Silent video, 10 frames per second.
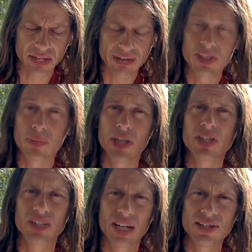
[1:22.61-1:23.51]
they've
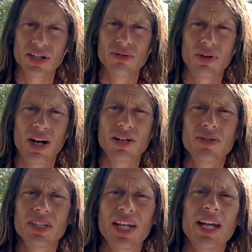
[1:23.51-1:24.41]
specialized on
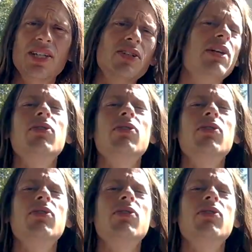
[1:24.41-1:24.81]
Rahu and Ketu